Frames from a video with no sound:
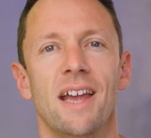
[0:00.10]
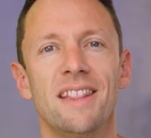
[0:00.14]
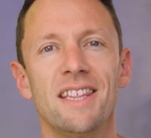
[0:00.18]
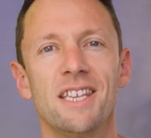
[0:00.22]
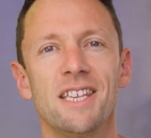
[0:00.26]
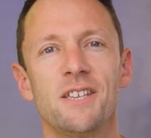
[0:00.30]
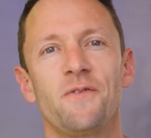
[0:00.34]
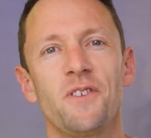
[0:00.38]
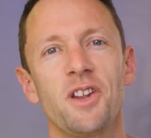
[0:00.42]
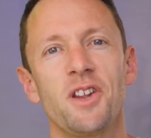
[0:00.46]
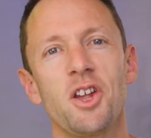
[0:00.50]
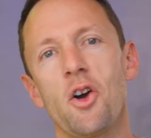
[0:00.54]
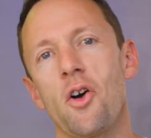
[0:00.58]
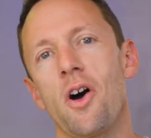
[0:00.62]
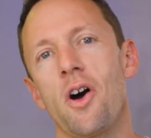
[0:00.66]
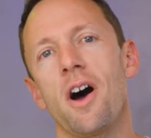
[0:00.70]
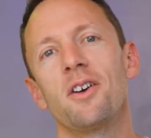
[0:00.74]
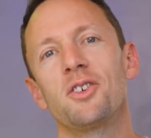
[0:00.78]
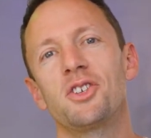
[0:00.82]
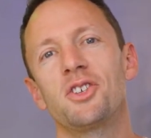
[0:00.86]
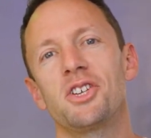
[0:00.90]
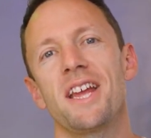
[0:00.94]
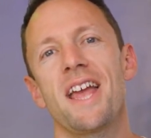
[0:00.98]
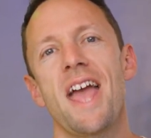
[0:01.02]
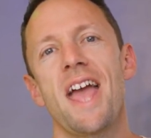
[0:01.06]
In this video, I'll
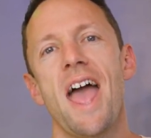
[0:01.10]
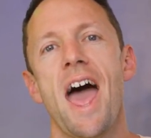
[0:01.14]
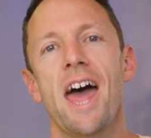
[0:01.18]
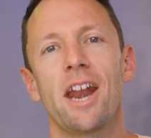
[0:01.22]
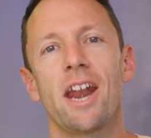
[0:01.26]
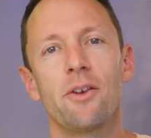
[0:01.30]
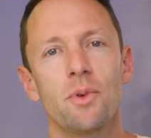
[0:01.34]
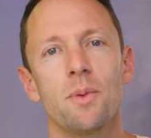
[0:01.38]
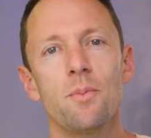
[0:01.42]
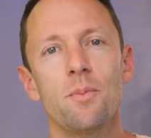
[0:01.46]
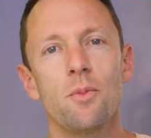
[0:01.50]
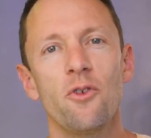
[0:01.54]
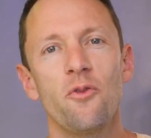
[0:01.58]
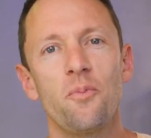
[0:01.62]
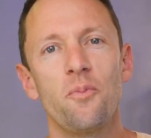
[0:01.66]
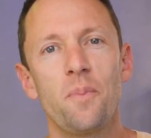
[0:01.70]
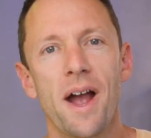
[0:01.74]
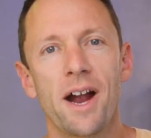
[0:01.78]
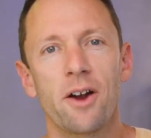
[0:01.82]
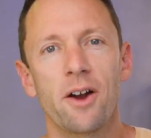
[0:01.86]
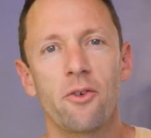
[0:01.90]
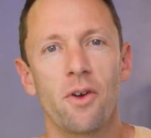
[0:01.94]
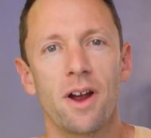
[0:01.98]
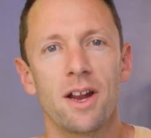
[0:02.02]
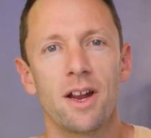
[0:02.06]
share how to remove
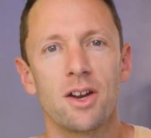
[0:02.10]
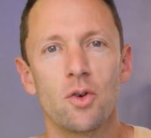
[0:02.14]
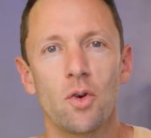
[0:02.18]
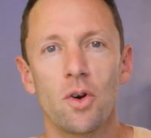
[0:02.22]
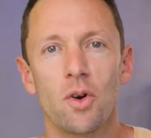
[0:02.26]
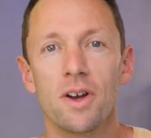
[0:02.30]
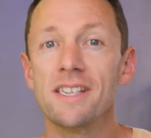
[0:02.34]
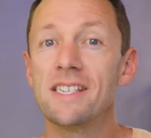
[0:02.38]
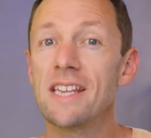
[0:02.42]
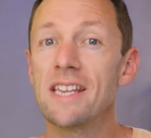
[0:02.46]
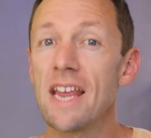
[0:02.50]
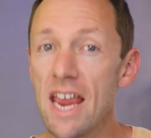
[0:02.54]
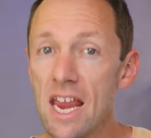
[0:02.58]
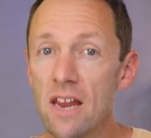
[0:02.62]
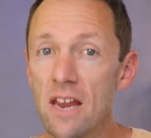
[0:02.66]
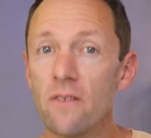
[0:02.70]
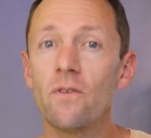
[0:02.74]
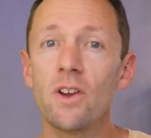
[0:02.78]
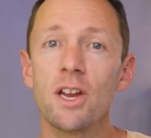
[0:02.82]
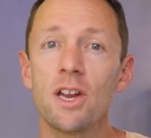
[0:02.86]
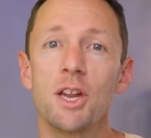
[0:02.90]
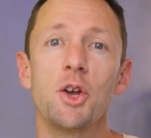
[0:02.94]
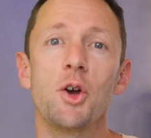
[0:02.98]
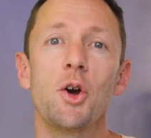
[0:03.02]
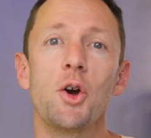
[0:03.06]
background noise in
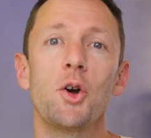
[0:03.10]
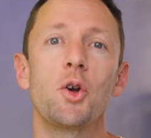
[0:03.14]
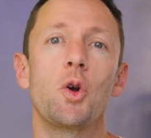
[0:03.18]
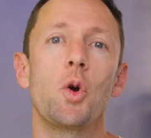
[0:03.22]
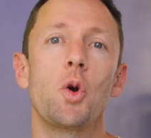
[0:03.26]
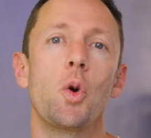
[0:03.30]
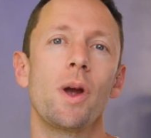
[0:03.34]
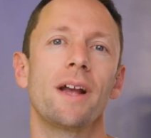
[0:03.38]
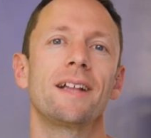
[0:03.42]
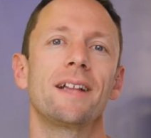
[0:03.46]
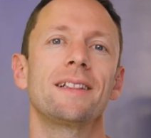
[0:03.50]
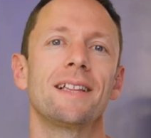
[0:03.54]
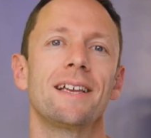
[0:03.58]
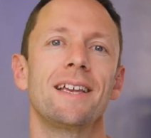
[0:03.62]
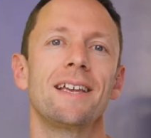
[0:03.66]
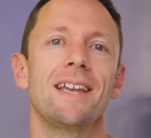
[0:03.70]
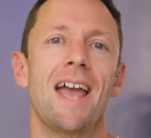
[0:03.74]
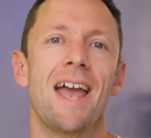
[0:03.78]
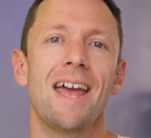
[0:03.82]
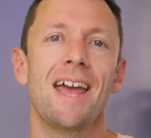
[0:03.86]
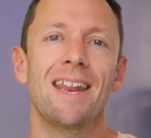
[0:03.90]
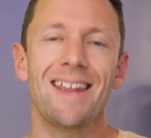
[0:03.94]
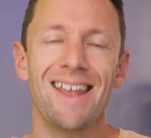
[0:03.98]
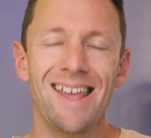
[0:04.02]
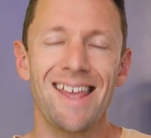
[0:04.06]
video quickly
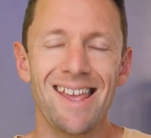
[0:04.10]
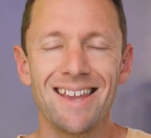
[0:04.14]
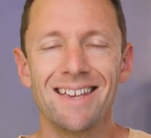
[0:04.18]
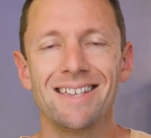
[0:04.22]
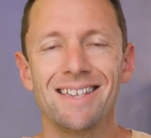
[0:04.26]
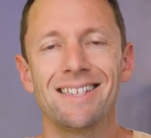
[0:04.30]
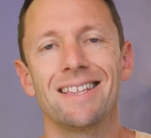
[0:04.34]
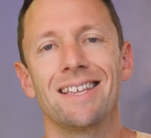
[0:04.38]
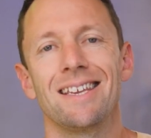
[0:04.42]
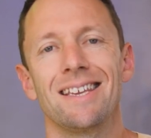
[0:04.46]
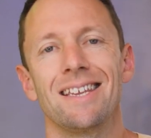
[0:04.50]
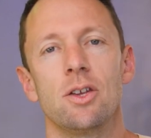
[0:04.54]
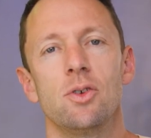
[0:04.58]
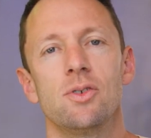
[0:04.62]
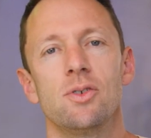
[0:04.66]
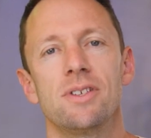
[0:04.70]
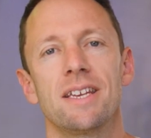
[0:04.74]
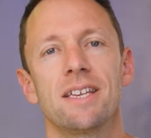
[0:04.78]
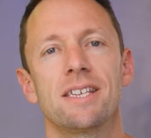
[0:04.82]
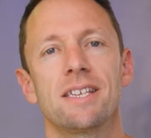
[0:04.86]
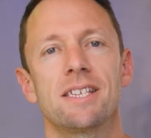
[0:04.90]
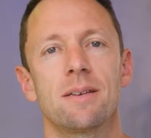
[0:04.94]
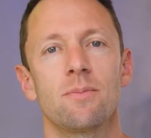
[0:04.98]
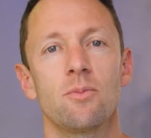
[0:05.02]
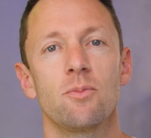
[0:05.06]
and easily using
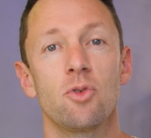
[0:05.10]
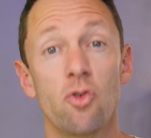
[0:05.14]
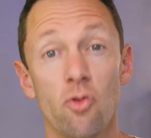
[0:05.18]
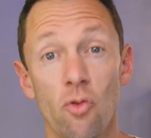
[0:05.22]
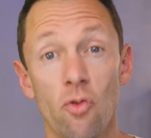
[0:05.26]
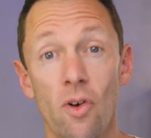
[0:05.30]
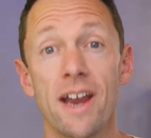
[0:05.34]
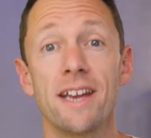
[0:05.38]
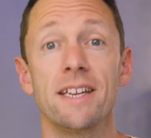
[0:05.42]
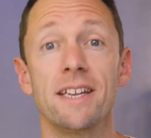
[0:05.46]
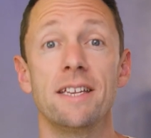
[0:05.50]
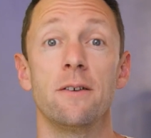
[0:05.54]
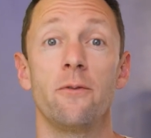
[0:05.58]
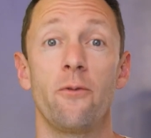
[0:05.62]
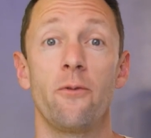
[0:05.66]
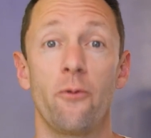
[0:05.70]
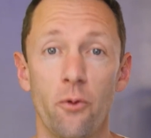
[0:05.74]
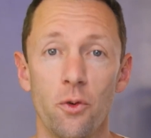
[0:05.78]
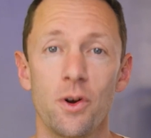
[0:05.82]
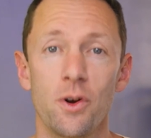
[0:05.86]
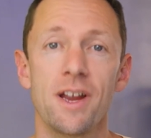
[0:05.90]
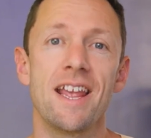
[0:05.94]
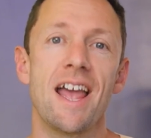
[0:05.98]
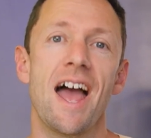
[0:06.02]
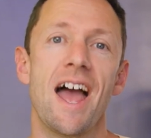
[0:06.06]
some great
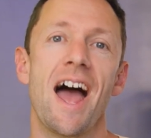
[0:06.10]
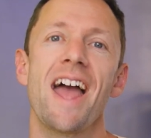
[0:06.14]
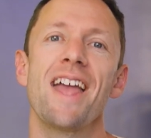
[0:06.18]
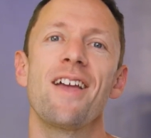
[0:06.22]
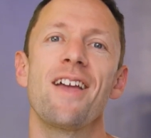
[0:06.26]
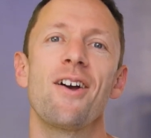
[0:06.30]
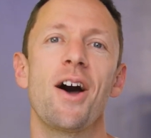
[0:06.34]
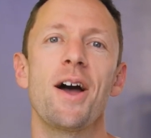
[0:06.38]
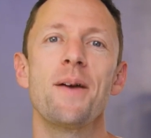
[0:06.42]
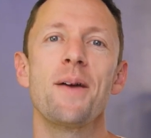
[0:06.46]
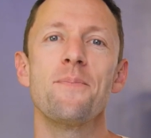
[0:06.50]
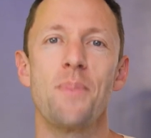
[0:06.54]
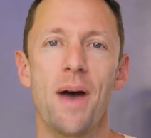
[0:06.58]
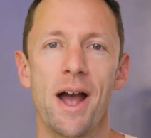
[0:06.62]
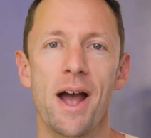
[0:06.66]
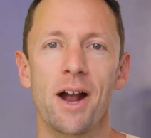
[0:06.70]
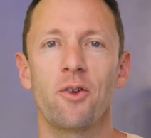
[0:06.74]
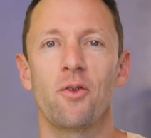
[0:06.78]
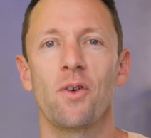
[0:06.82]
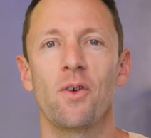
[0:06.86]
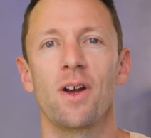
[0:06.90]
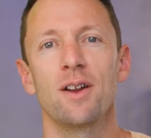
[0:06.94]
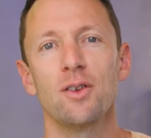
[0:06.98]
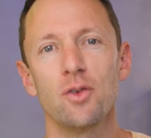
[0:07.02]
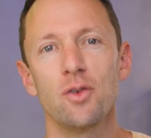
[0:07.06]
free AI
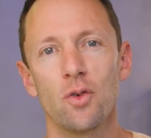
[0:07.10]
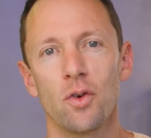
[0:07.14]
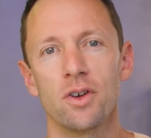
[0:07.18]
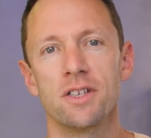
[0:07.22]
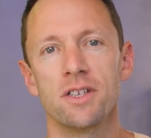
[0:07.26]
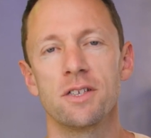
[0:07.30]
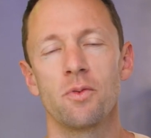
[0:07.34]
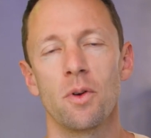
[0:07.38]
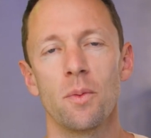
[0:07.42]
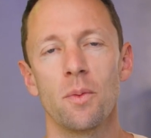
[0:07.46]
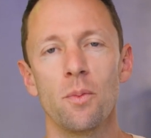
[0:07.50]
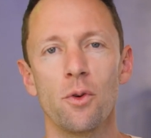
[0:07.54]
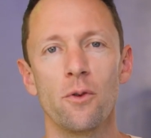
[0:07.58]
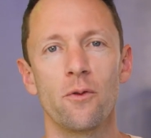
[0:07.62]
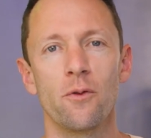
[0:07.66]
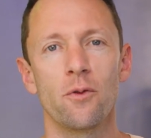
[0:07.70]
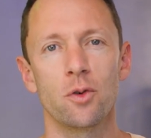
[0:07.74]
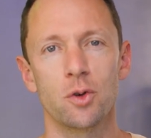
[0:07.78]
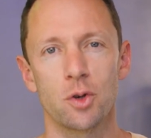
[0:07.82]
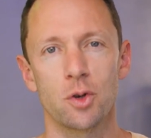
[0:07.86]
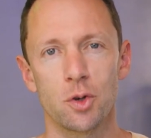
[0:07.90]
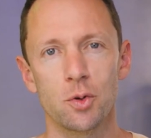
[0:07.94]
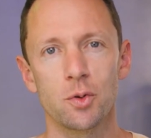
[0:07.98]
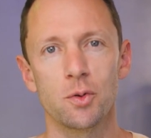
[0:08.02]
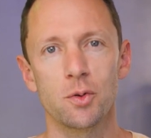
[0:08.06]
background noise removal
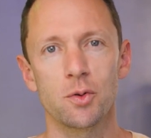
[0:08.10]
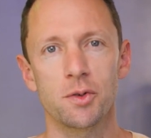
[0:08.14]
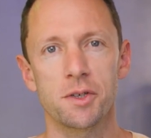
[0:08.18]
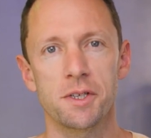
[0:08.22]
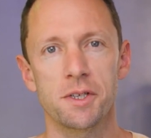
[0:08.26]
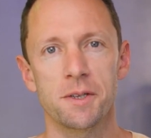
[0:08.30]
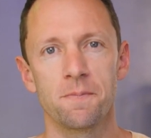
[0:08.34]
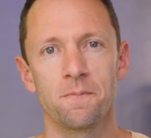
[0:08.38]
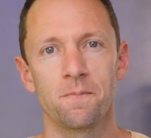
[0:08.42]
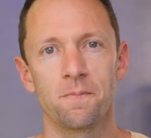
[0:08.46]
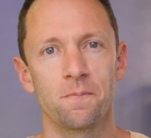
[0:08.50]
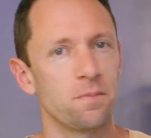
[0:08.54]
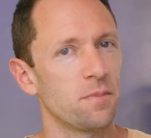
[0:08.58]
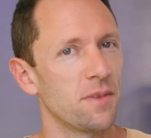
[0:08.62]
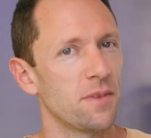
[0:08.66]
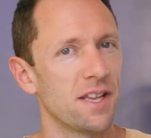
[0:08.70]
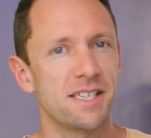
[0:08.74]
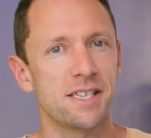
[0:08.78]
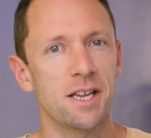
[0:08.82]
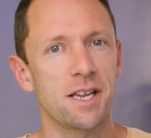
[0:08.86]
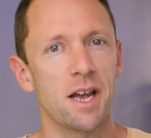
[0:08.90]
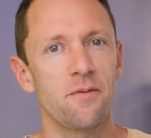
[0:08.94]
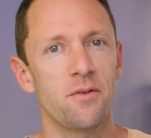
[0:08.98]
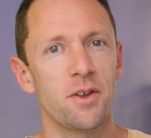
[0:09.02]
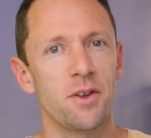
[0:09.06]
tools. Let's
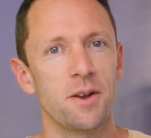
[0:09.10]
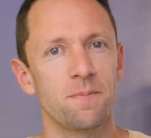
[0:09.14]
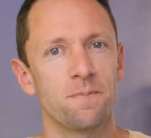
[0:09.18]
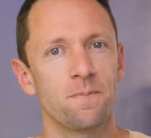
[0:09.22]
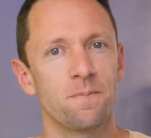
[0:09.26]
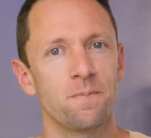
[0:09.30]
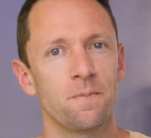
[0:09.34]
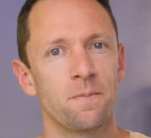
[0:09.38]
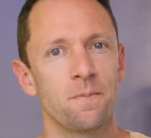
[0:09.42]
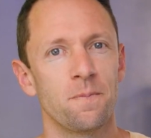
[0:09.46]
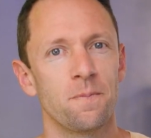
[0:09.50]
dive in.